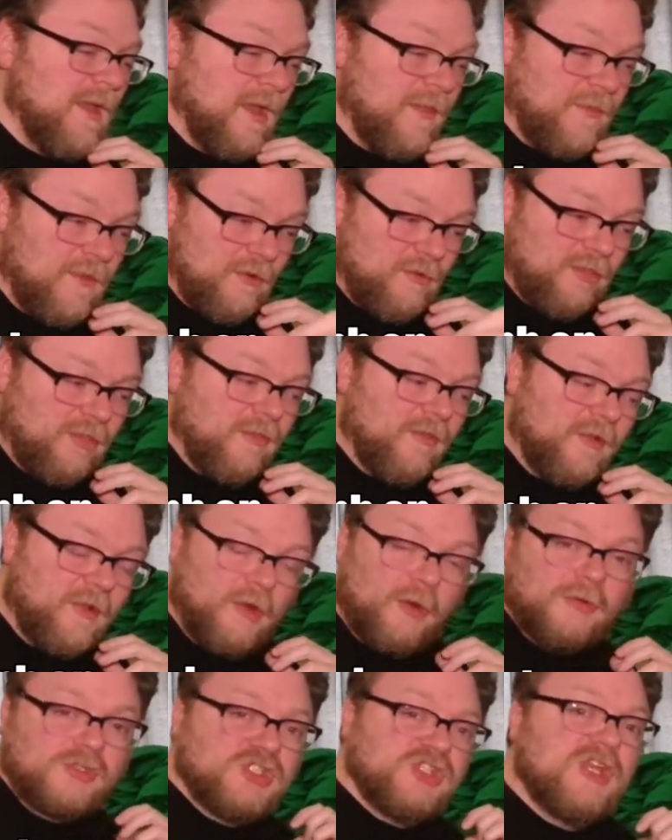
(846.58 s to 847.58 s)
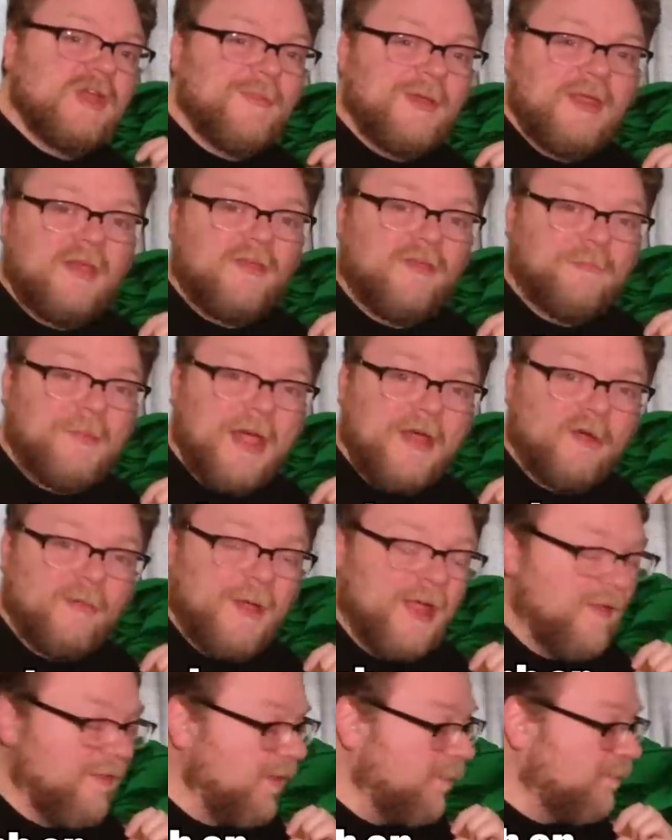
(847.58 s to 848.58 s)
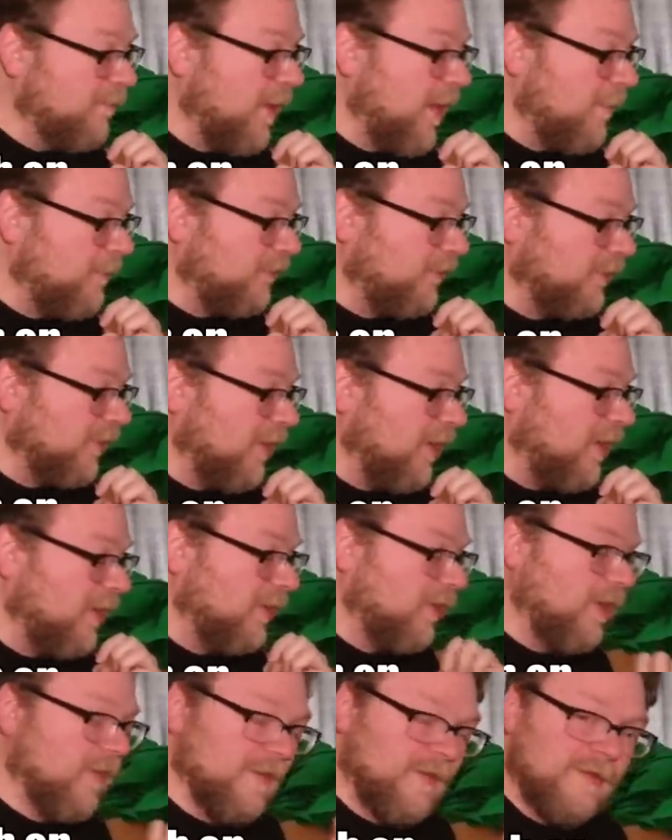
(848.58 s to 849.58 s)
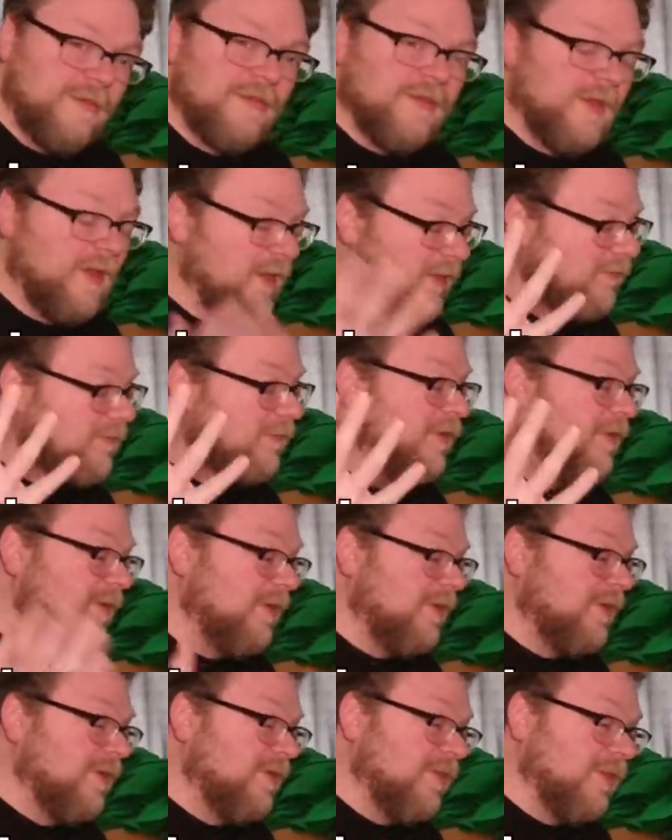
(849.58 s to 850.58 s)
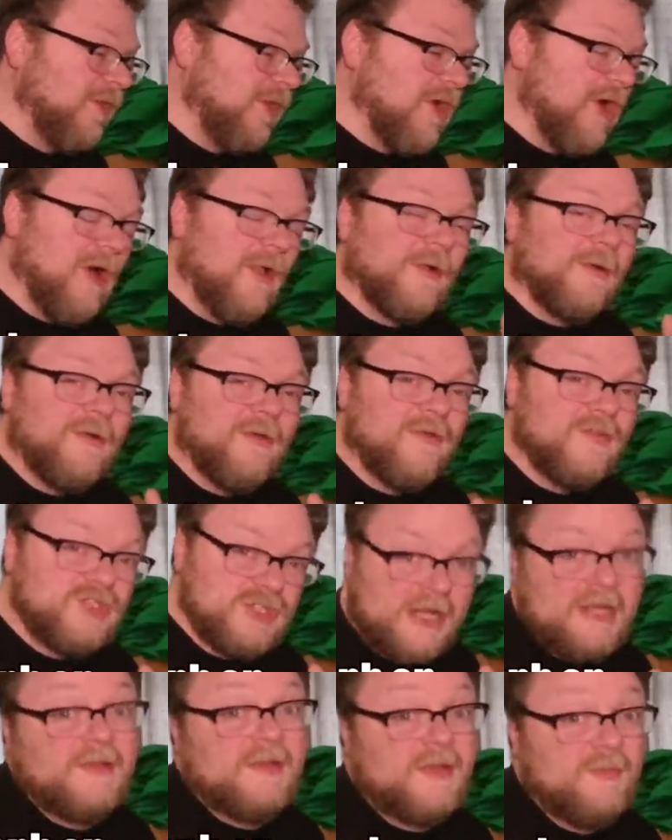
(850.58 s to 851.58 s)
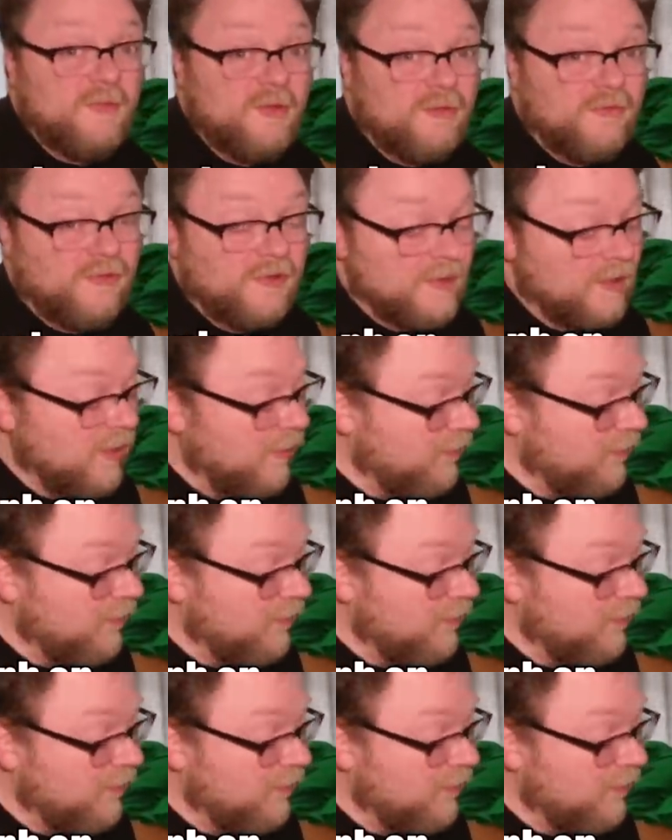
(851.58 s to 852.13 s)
And there's the little chibi Spider-Man that pops along on these things. The caller is JT Music,